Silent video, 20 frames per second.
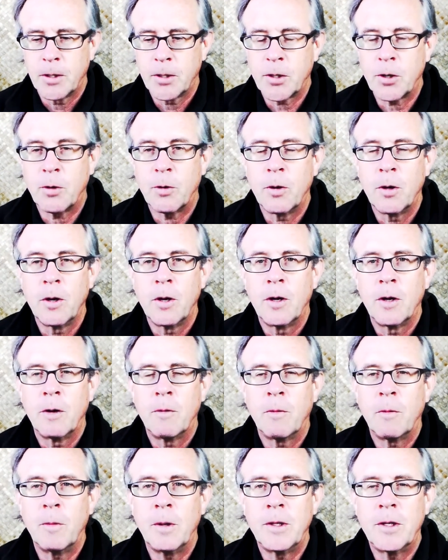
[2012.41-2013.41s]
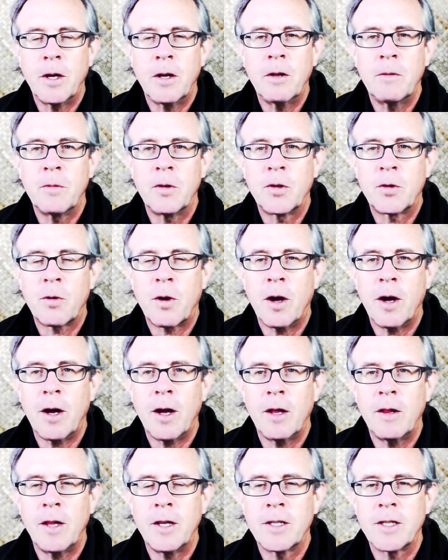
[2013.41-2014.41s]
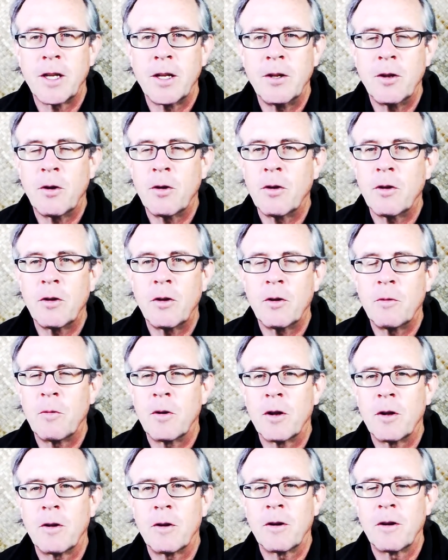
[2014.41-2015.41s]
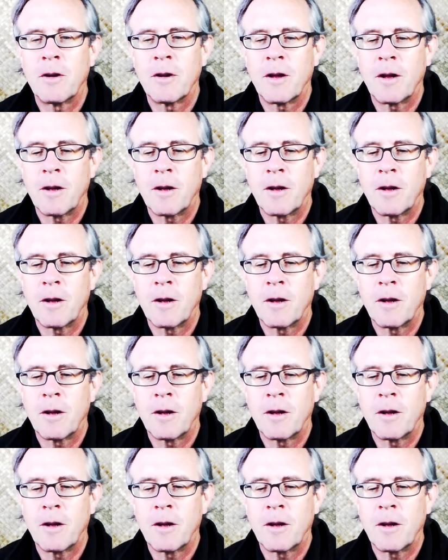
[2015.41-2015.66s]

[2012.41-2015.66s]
So when we tell them to try, they say, no, no, no, brother.